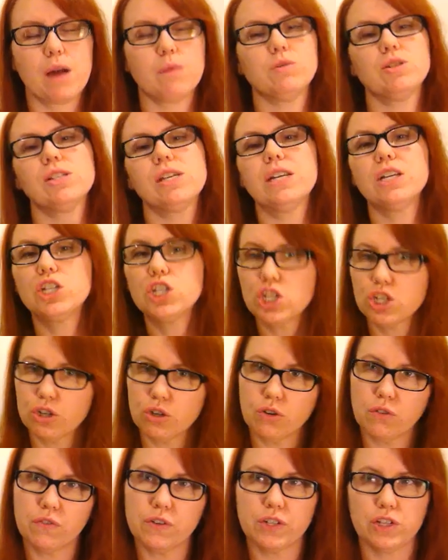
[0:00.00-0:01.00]
I'm just going to
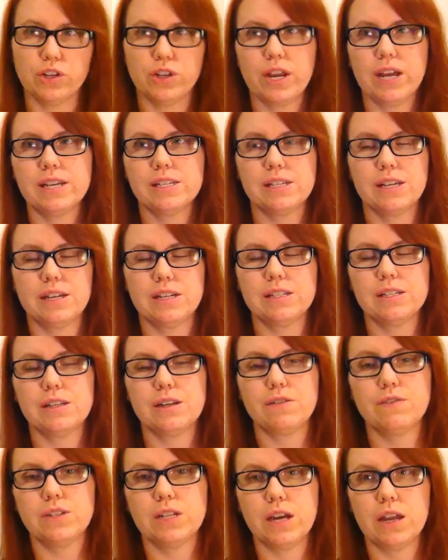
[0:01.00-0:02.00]
chill for 2 days and get
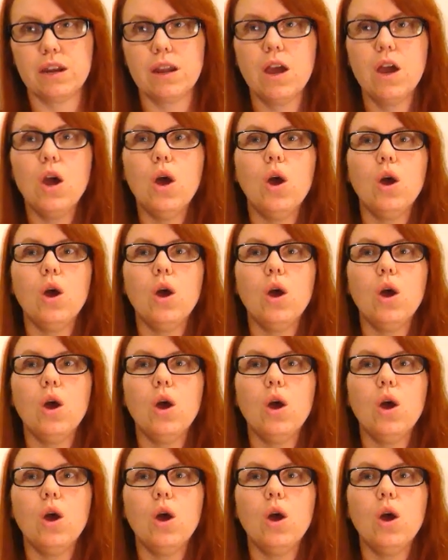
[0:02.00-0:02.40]
stuff done.